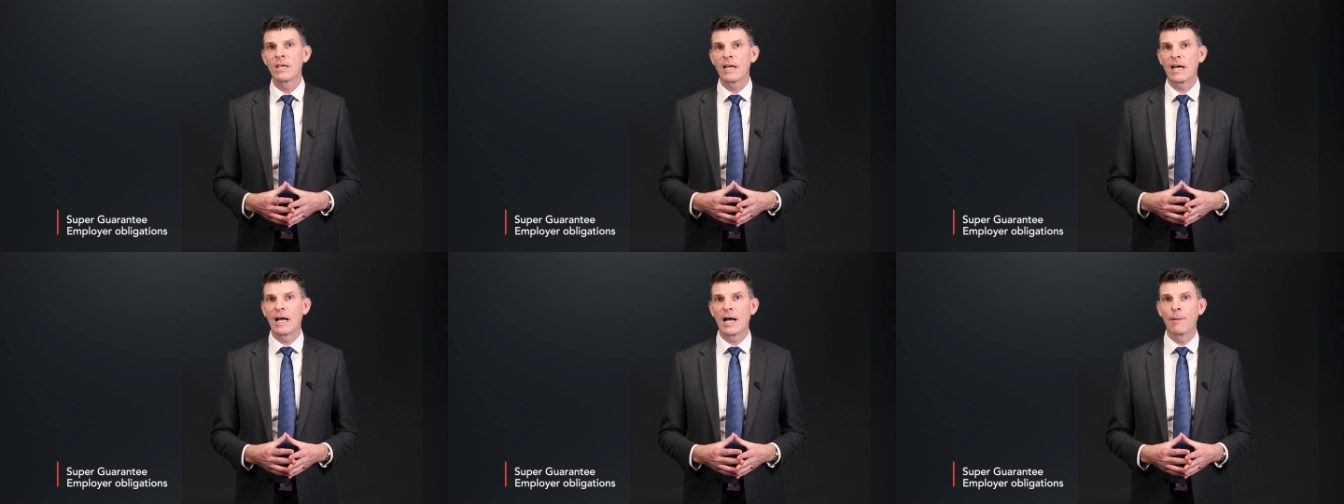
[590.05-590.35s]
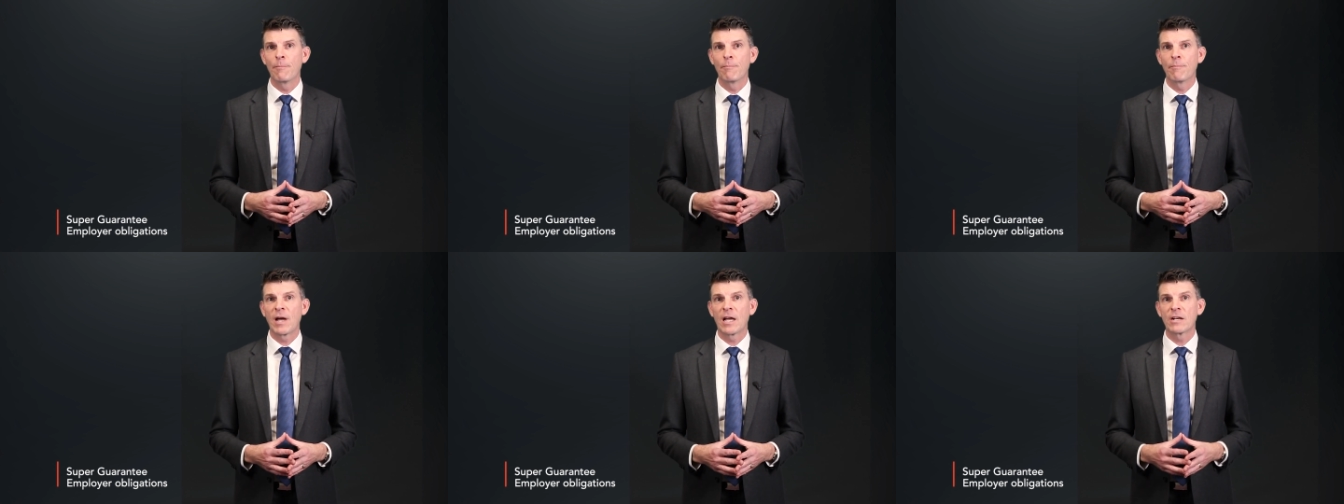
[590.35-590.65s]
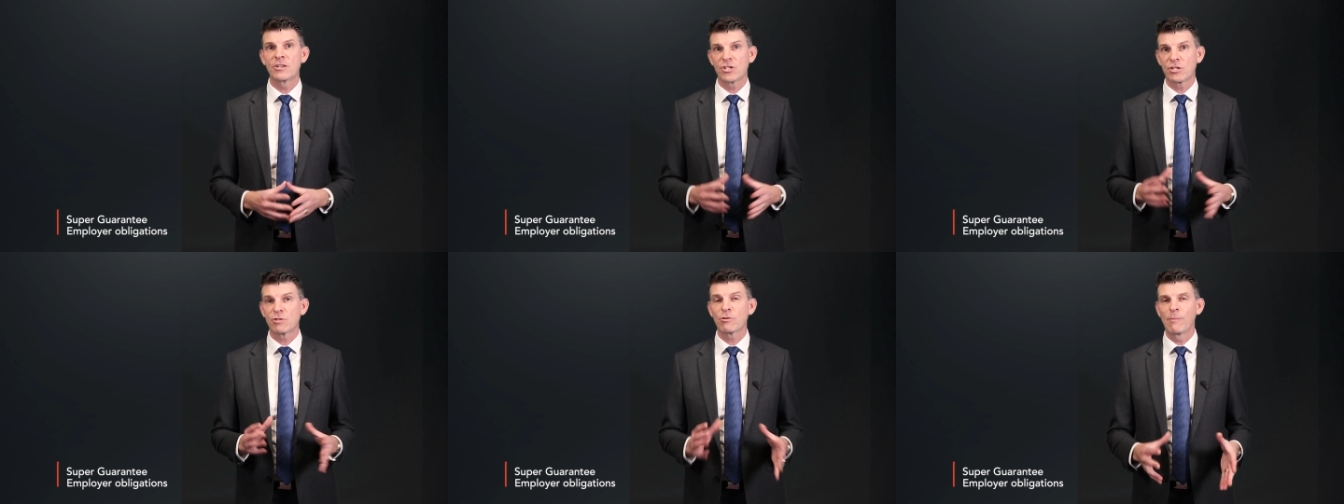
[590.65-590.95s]

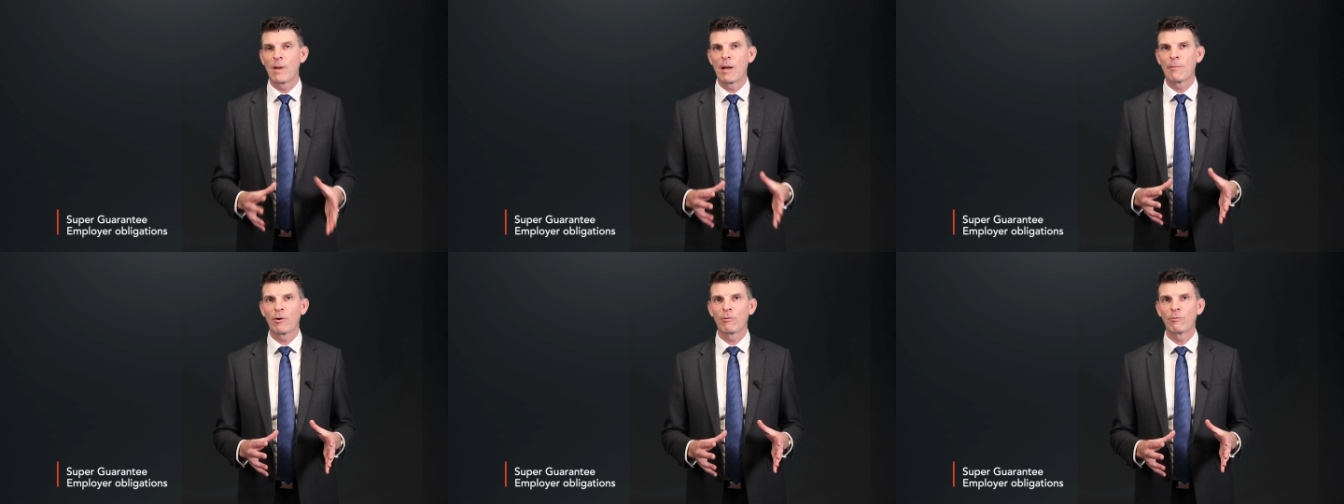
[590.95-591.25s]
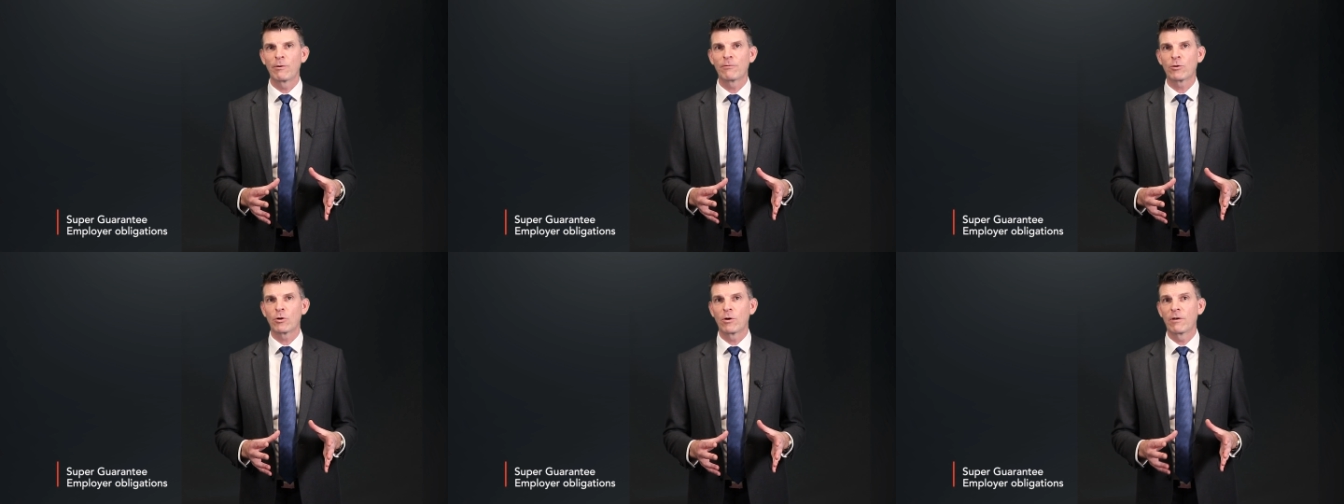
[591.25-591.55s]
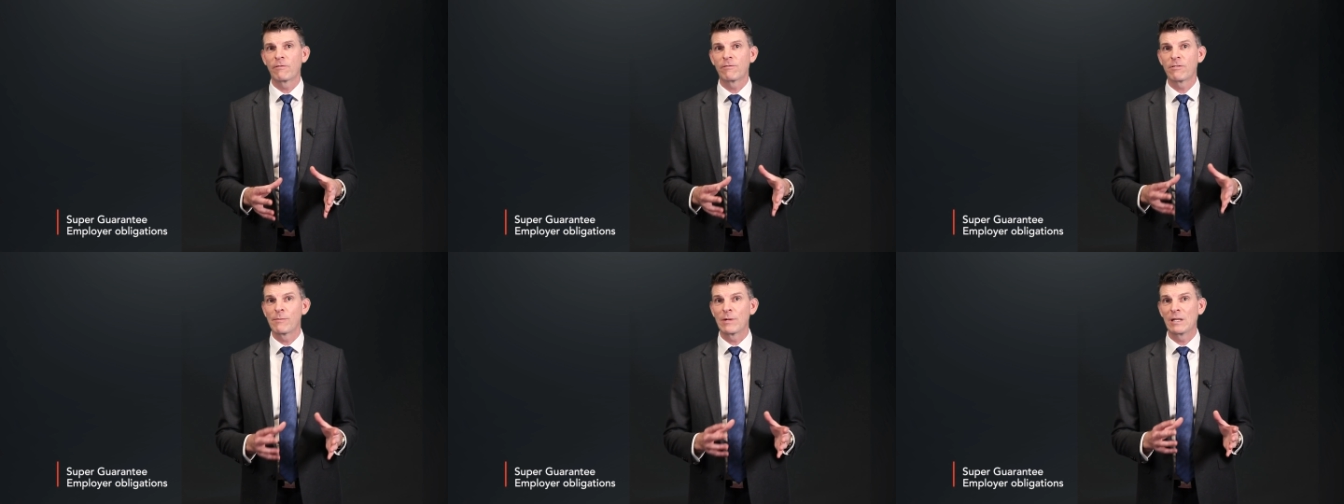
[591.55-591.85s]
But just remember, we've
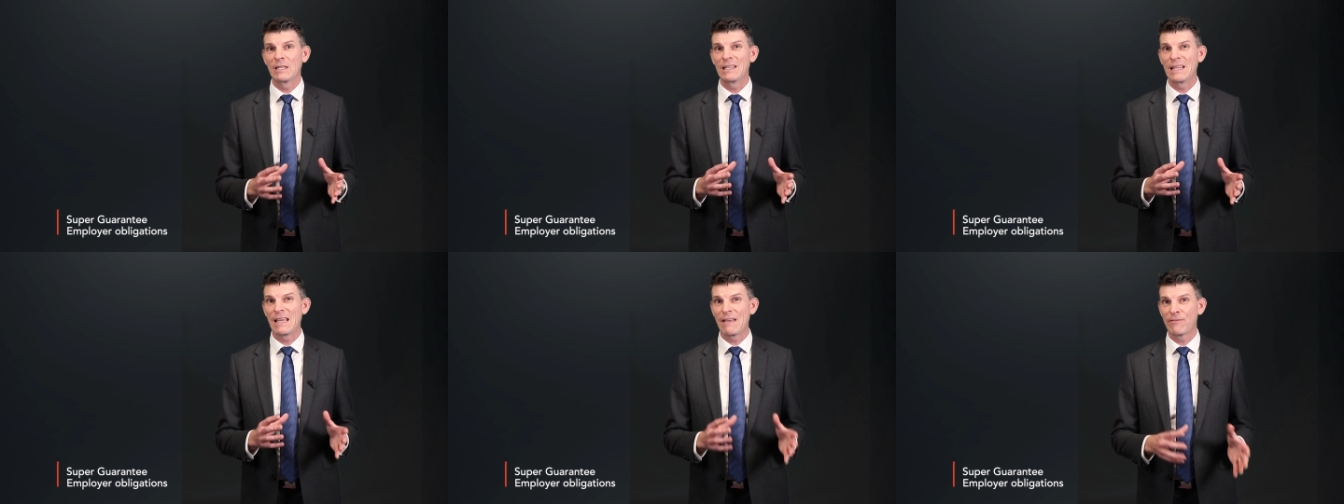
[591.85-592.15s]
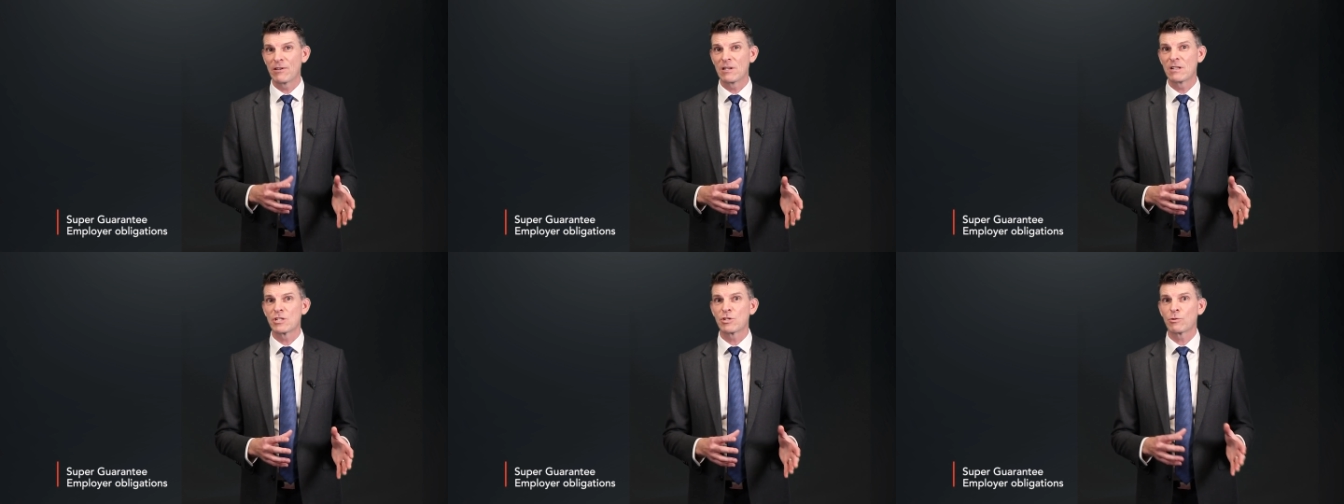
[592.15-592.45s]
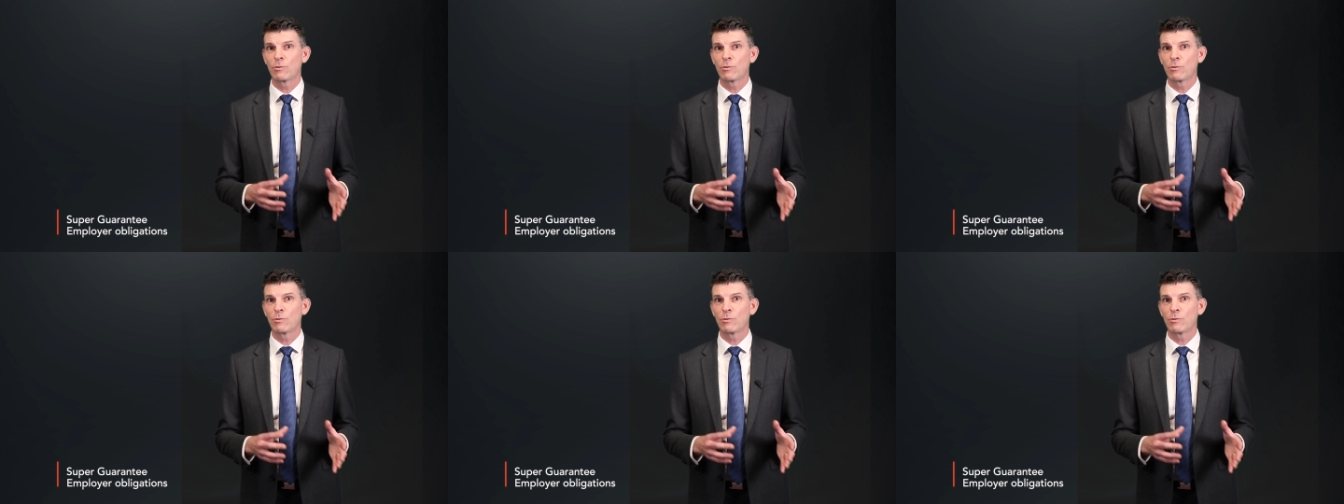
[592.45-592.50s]
gone from 11